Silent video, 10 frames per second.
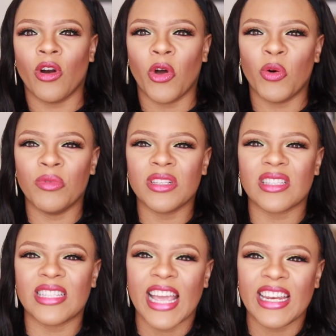Almost
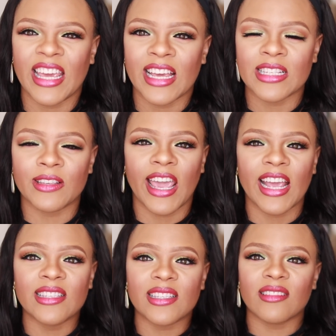10 years,
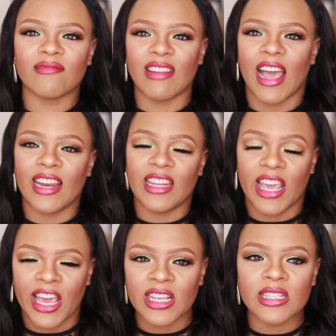8, 9
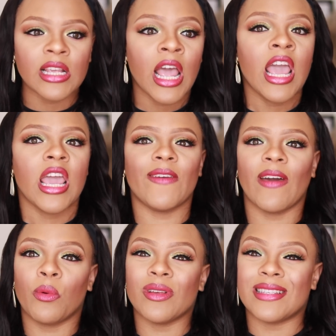years. If I
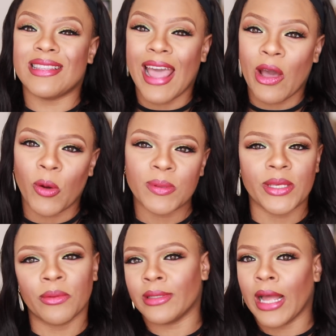was there up
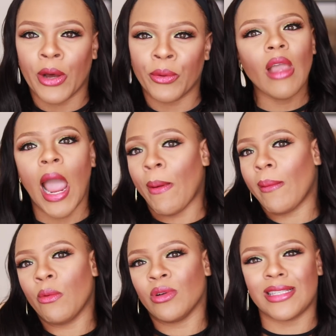till now, I
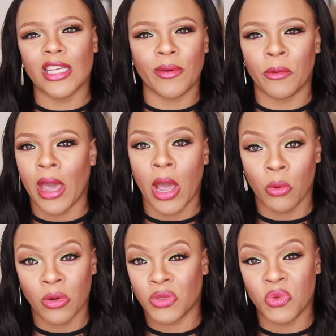probably would still be where I
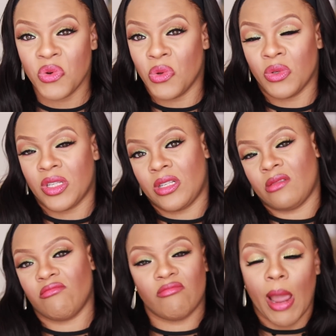was. Who knows?
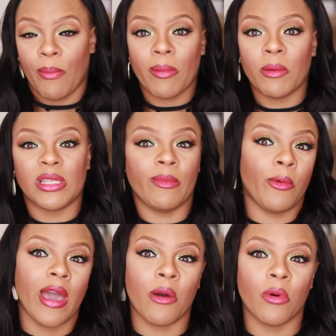I probably would still be
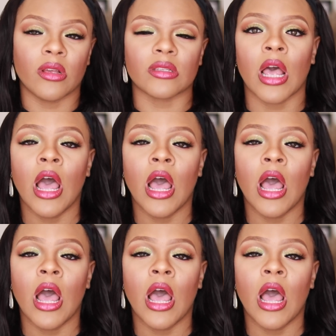where I was.